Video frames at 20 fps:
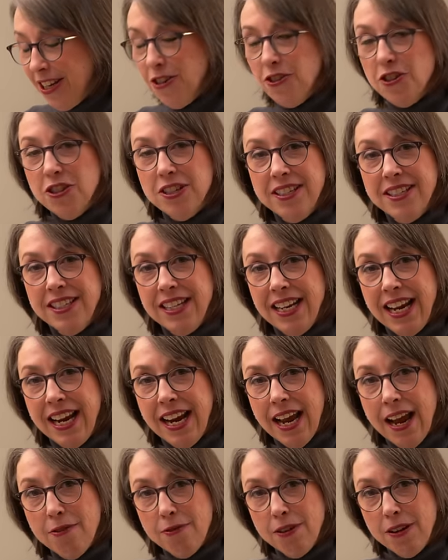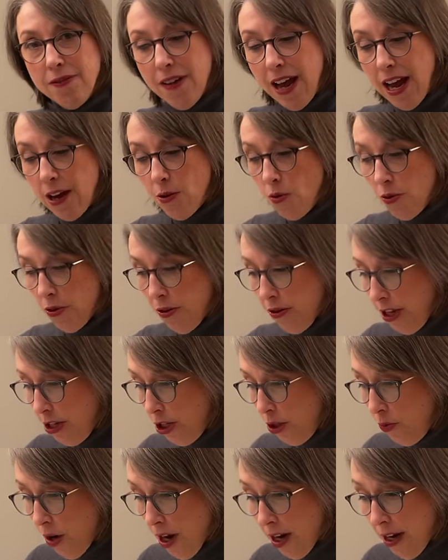you just see every fat quarter
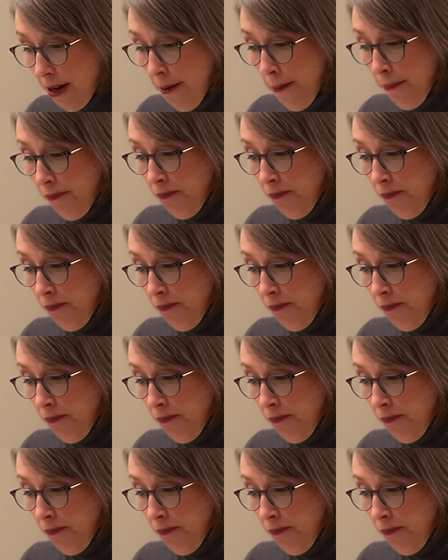that you want.